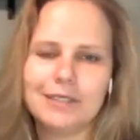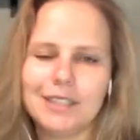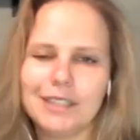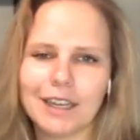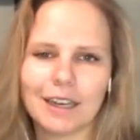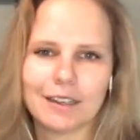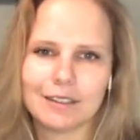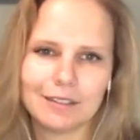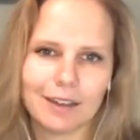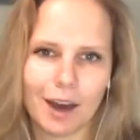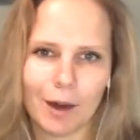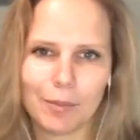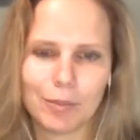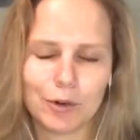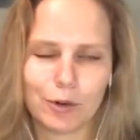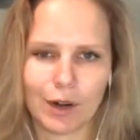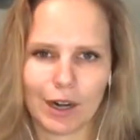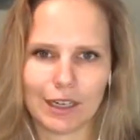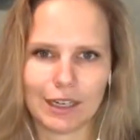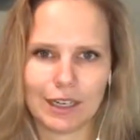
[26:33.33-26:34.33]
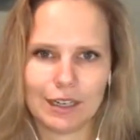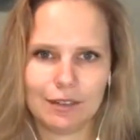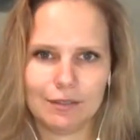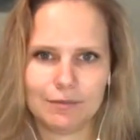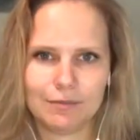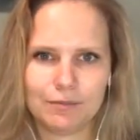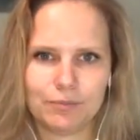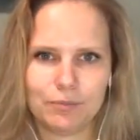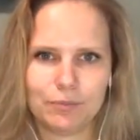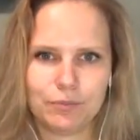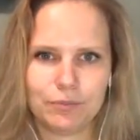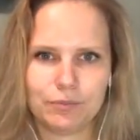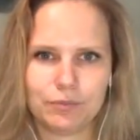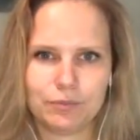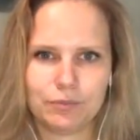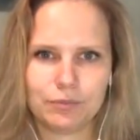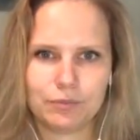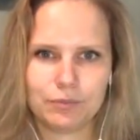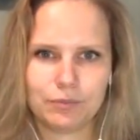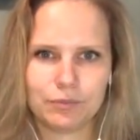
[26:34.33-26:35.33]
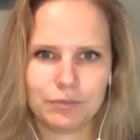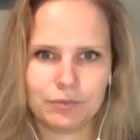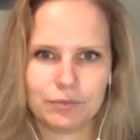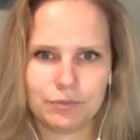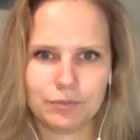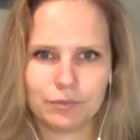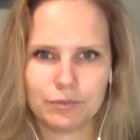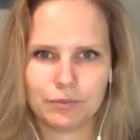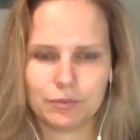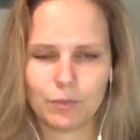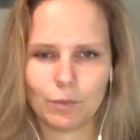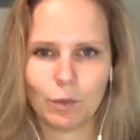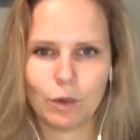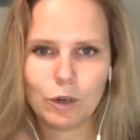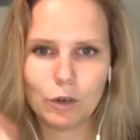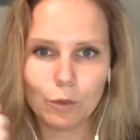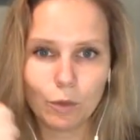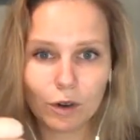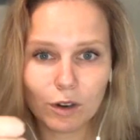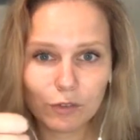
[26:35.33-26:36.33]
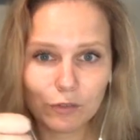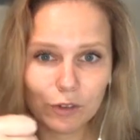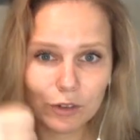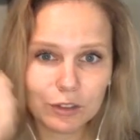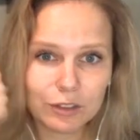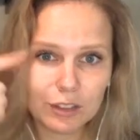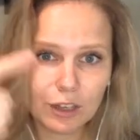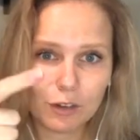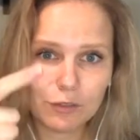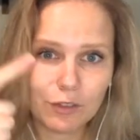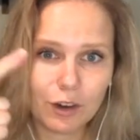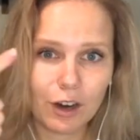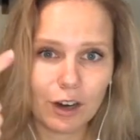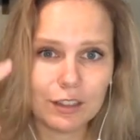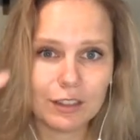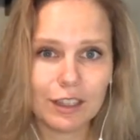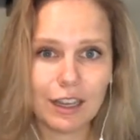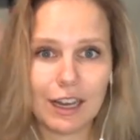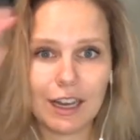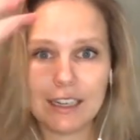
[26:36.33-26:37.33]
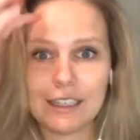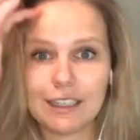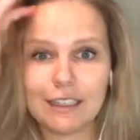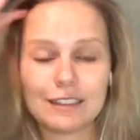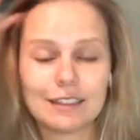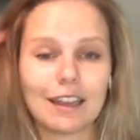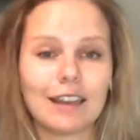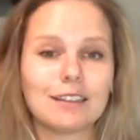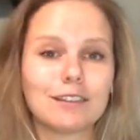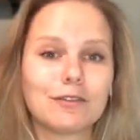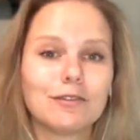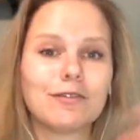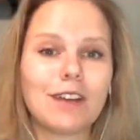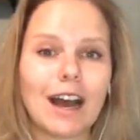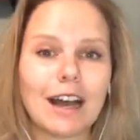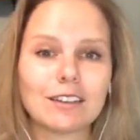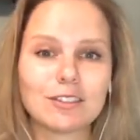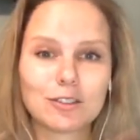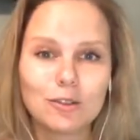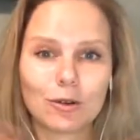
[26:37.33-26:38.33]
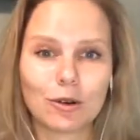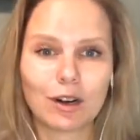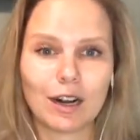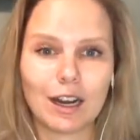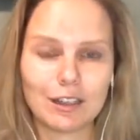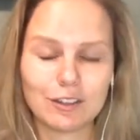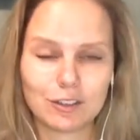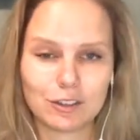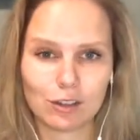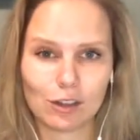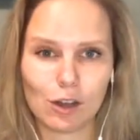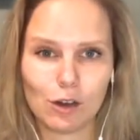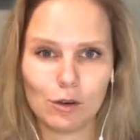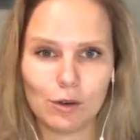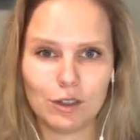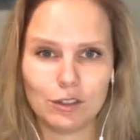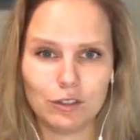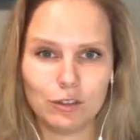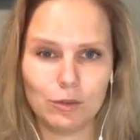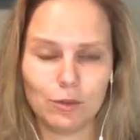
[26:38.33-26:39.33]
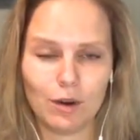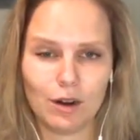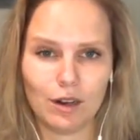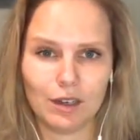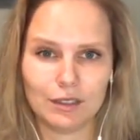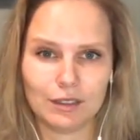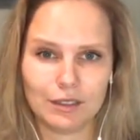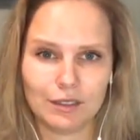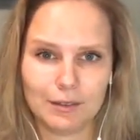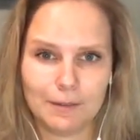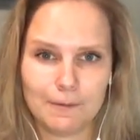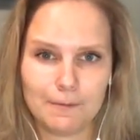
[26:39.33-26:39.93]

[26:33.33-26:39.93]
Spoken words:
get upgraded. When you work for yourself online, it's as fast or as slow as you want.